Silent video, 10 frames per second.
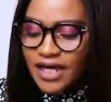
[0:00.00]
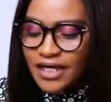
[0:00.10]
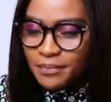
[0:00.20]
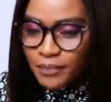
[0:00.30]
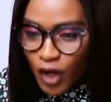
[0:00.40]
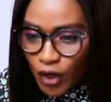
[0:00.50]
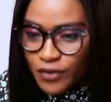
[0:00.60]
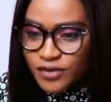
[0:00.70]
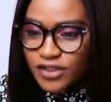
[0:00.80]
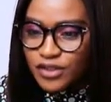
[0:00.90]
are
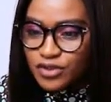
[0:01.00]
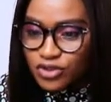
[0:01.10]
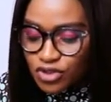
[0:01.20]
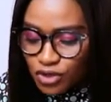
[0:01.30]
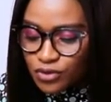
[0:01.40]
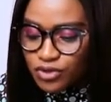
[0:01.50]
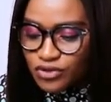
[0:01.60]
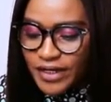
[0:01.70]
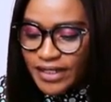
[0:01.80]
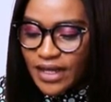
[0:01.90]
imposed into
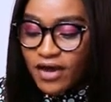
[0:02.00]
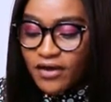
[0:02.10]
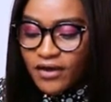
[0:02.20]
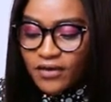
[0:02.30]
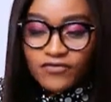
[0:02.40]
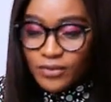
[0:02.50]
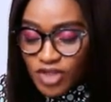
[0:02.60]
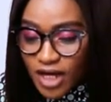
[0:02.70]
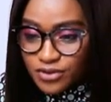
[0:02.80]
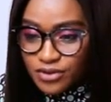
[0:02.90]
children from
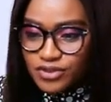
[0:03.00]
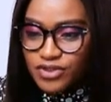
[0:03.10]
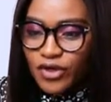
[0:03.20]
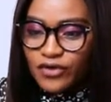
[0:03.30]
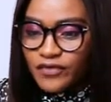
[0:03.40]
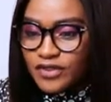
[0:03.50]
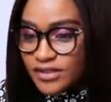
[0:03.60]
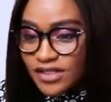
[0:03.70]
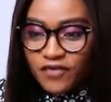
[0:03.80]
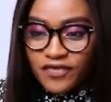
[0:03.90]
childhood. So for
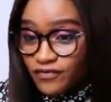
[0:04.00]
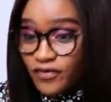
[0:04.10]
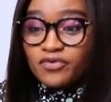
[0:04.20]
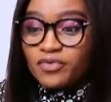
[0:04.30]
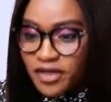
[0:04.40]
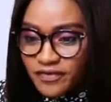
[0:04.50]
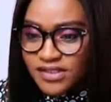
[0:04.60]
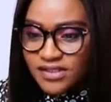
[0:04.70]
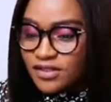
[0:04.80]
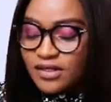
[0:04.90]
yourself and for three of
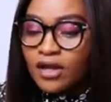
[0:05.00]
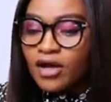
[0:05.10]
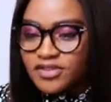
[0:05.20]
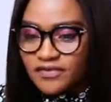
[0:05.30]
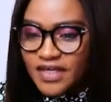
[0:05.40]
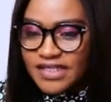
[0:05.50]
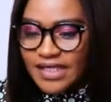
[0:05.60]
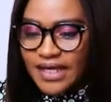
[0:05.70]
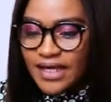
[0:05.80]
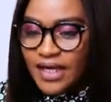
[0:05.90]
us, there are lots of things
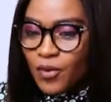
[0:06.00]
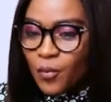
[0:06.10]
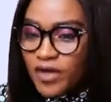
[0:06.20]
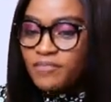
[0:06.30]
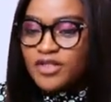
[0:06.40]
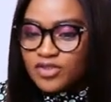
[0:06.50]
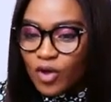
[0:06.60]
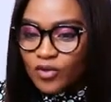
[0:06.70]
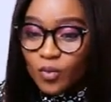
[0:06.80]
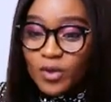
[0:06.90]
that we've been
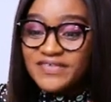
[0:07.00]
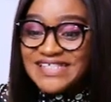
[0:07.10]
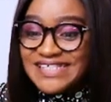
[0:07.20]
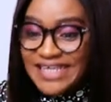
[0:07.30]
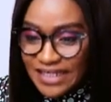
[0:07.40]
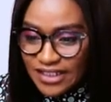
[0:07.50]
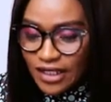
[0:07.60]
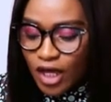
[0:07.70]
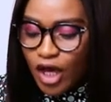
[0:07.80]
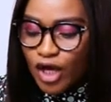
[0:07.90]
told or we've seen